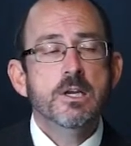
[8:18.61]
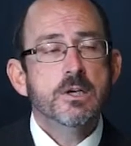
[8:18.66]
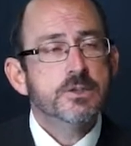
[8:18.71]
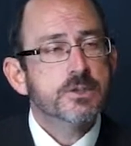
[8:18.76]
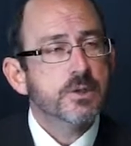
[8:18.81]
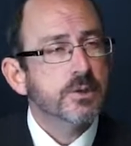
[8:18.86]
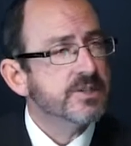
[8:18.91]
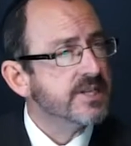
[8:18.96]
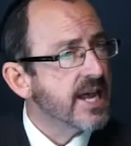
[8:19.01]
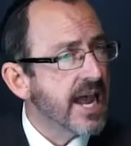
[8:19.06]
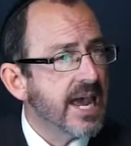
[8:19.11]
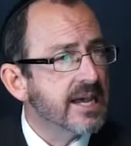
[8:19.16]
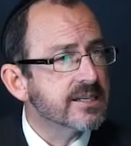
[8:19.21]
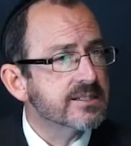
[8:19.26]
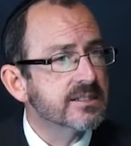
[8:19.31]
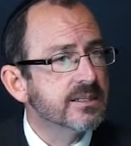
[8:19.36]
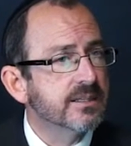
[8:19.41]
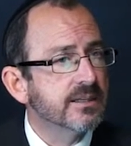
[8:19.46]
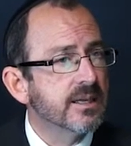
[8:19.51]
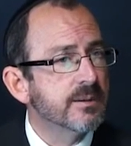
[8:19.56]
So he's
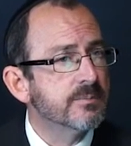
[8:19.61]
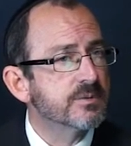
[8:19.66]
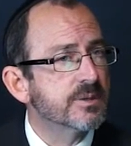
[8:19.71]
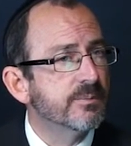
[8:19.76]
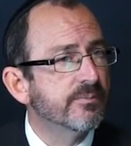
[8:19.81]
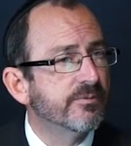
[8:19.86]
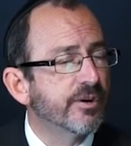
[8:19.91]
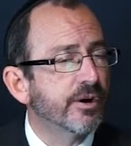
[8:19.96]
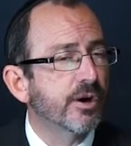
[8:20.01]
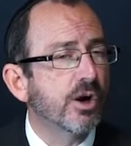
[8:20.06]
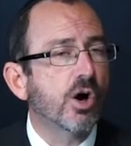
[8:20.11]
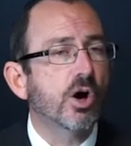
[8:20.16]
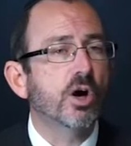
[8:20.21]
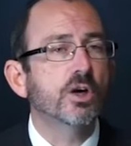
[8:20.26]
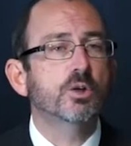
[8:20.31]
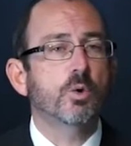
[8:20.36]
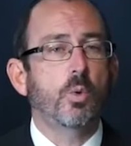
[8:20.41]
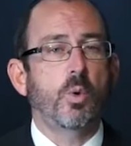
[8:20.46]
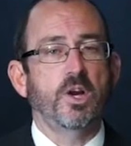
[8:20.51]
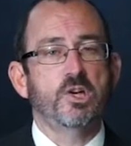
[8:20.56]
asking them some very
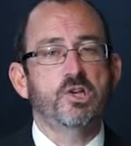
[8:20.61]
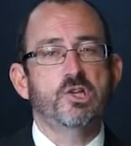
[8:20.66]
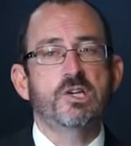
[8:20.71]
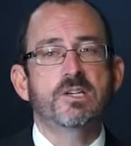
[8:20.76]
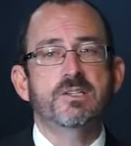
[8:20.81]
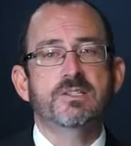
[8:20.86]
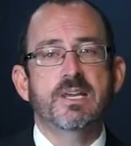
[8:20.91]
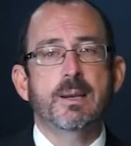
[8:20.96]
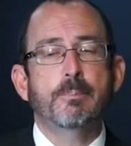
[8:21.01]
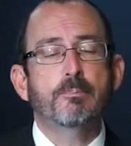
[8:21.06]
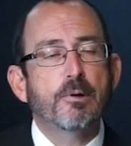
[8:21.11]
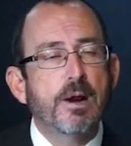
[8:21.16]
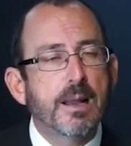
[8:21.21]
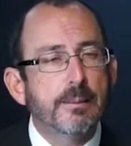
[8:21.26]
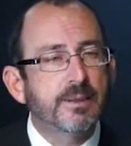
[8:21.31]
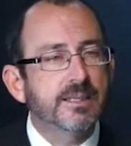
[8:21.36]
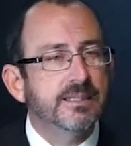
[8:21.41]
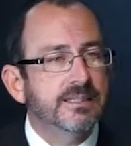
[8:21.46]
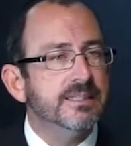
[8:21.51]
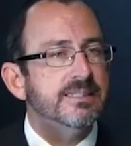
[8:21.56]
hard questions. They
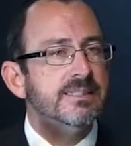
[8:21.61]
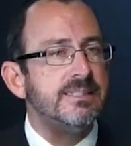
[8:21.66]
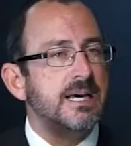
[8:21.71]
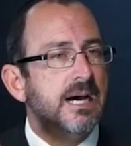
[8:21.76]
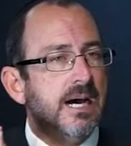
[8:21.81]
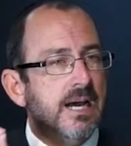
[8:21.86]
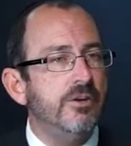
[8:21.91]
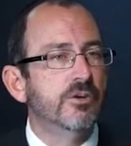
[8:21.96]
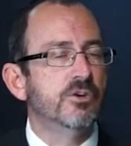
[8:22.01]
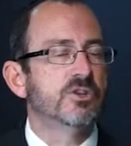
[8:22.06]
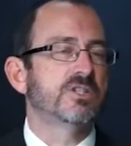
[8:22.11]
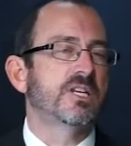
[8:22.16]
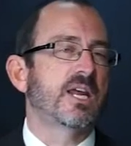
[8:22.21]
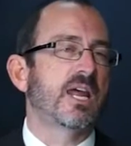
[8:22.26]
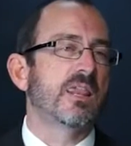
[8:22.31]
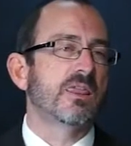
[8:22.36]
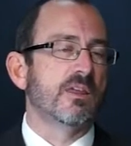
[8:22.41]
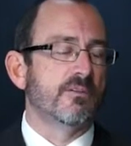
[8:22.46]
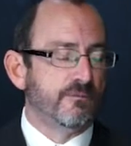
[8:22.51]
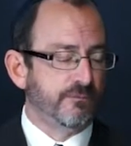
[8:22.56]
probably didn't
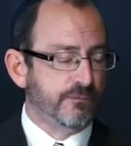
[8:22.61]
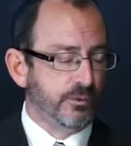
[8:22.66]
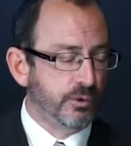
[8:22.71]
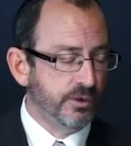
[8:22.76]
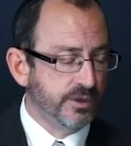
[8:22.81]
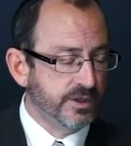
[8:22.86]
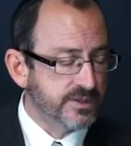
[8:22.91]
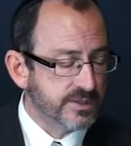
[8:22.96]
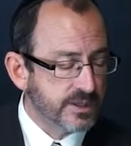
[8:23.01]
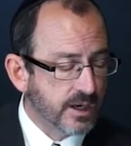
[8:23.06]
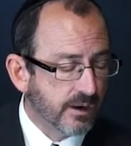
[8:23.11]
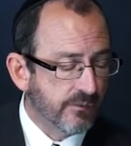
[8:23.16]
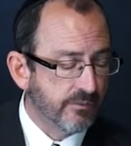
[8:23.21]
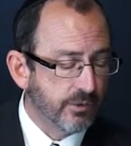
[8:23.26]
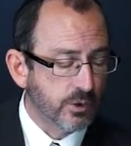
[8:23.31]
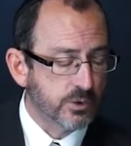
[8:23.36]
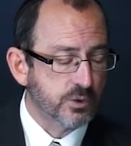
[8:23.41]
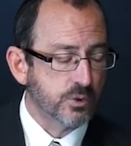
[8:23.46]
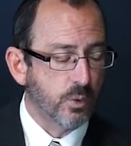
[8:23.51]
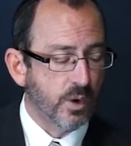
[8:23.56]
understand the fullness of
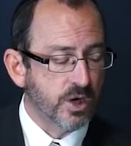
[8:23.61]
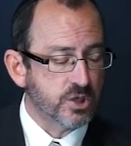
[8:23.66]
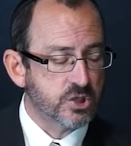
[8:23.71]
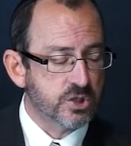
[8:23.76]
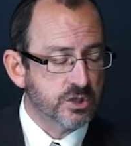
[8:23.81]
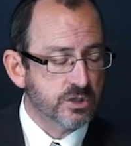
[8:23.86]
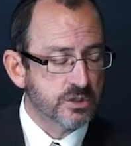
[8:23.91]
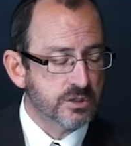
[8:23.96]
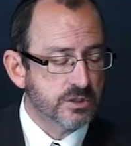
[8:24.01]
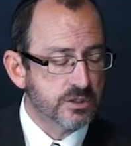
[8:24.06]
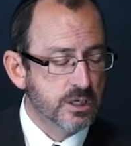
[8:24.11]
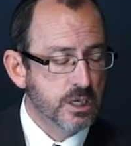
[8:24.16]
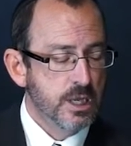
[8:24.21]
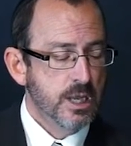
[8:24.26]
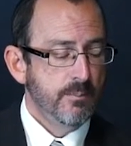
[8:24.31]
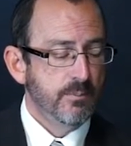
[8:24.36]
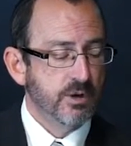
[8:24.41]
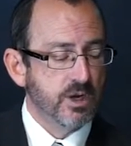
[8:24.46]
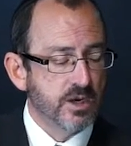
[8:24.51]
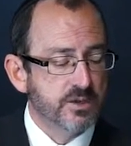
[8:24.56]
those questions
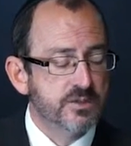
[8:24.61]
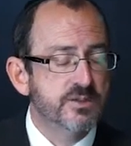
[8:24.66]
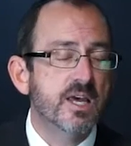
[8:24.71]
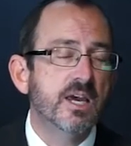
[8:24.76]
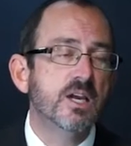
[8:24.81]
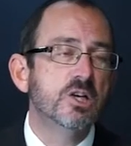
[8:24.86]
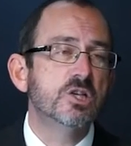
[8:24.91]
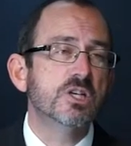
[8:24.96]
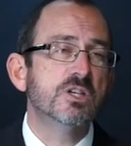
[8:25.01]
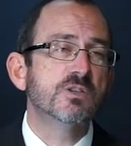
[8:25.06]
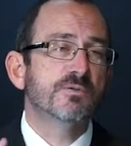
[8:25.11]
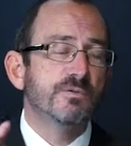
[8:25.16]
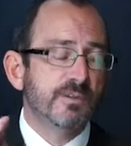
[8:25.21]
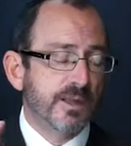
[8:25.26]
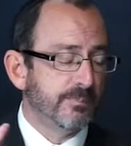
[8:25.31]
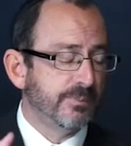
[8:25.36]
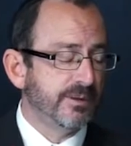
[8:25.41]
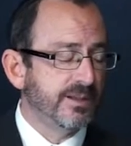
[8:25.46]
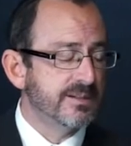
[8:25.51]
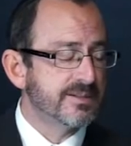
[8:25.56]
because they just
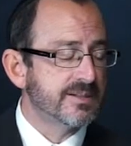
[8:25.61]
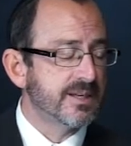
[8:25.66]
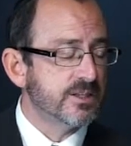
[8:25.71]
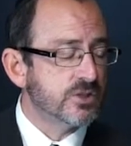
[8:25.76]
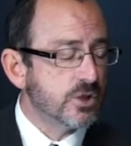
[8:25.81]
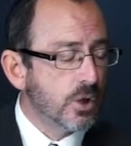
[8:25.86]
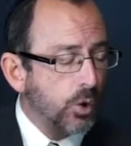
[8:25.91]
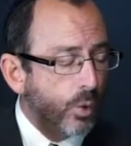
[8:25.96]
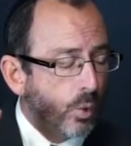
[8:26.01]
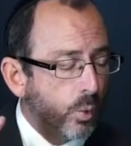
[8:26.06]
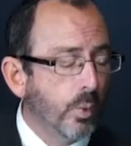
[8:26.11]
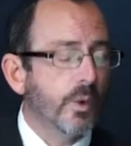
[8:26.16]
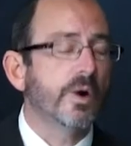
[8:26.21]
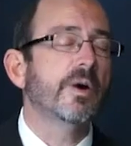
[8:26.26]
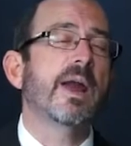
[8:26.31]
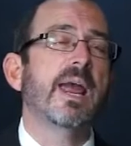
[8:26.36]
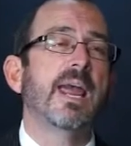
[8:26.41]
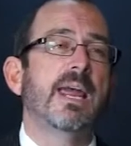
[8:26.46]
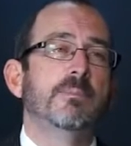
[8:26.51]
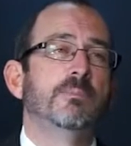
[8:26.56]
flippantly says,
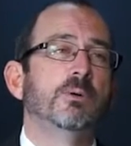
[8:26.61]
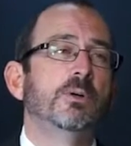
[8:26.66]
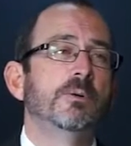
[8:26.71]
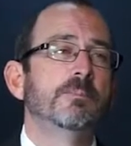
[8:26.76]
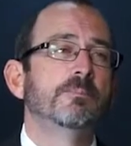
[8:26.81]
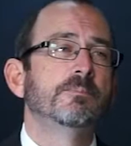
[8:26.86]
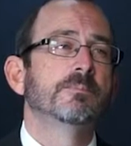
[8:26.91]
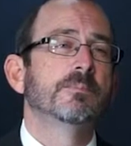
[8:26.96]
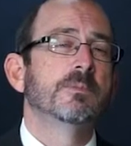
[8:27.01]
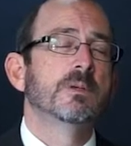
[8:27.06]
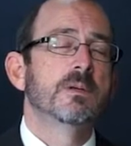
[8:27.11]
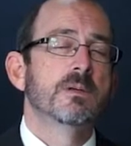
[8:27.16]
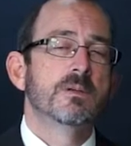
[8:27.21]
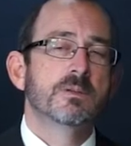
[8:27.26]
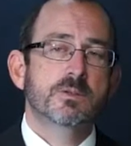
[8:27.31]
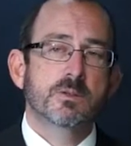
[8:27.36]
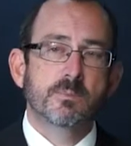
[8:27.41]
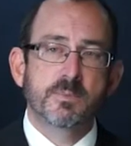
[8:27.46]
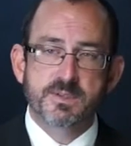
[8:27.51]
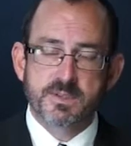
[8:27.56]
"We're able."
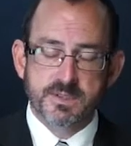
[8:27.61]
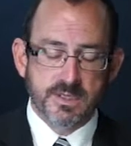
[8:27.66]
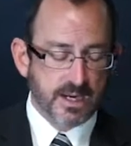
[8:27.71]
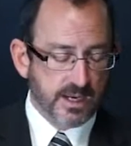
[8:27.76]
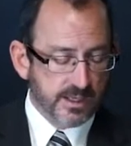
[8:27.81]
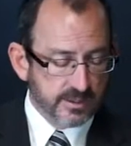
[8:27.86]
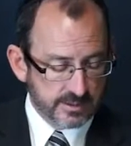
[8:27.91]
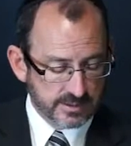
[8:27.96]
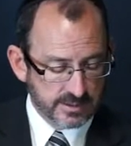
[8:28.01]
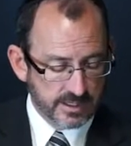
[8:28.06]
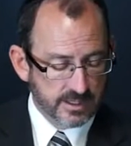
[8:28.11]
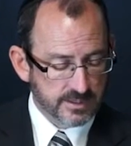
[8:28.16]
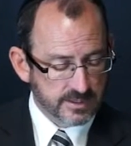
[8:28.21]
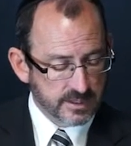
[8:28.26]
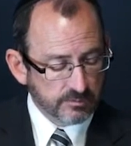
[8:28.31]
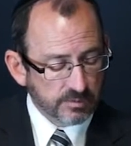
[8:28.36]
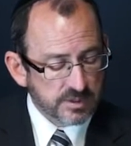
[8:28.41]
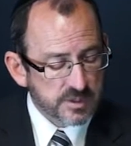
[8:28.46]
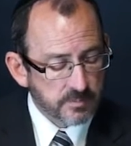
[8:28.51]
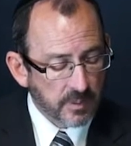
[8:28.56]
So Messiah says
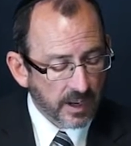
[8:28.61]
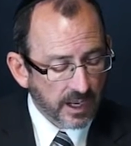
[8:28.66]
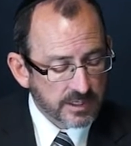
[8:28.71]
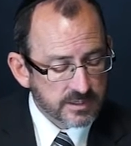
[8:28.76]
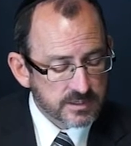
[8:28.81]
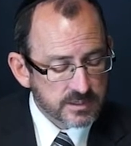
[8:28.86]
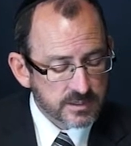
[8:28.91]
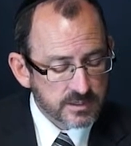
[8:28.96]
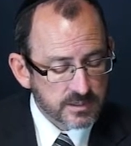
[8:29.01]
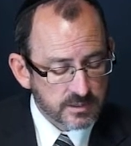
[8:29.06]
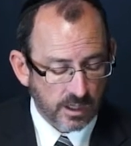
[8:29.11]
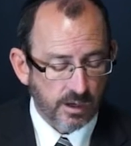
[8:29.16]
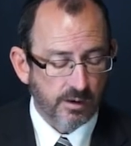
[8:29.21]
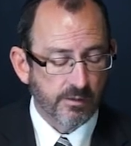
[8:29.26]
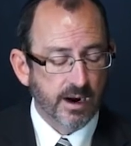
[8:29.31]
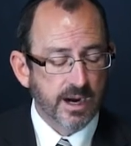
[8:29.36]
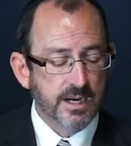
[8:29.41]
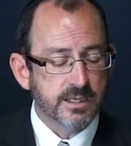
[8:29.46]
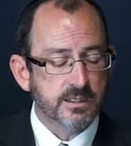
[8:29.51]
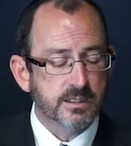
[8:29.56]
in response, "All
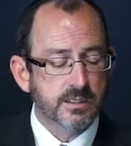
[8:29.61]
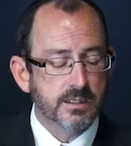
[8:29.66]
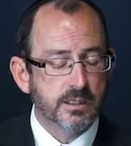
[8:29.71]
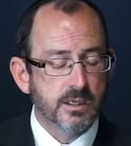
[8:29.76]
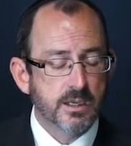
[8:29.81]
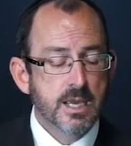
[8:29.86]
right."